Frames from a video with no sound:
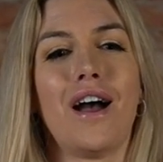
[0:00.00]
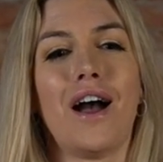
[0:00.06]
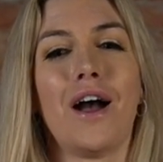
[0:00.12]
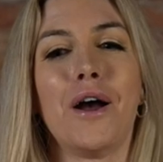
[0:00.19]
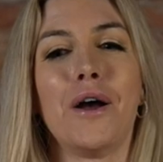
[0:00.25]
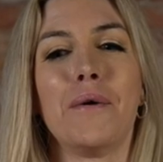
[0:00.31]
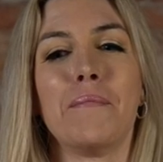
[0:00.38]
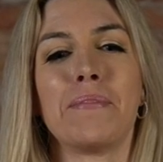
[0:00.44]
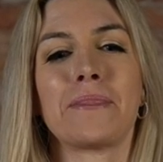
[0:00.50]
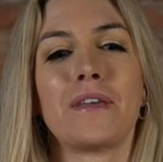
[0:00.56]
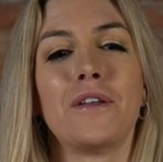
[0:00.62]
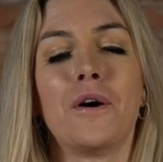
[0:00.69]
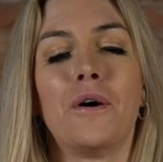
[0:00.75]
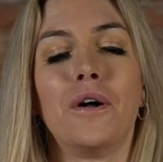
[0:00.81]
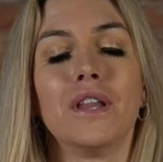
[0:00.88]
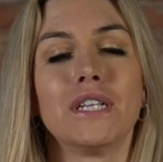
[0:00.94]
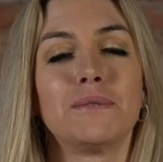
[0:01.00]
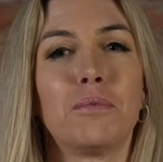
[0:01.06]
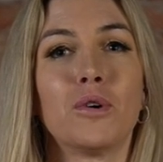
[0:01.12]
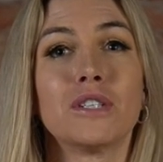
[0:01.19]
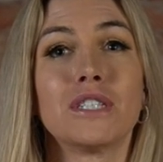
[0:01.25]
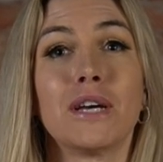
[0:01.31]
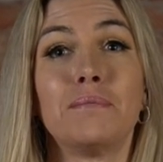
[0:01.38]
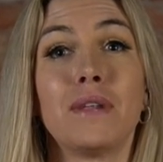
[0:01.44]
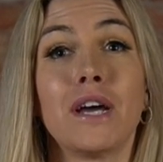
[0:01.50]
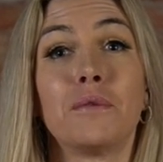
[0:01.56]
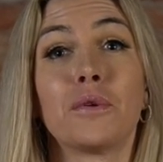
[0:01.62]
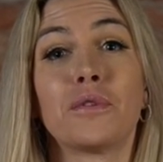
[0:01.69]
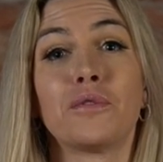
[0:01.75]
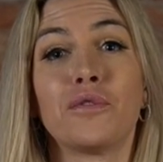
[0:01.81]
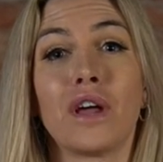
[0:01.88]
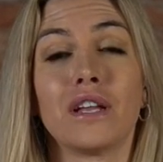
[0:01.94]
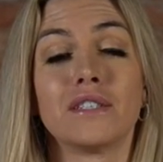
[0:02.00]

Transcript: Um, you know, all the sports I played were through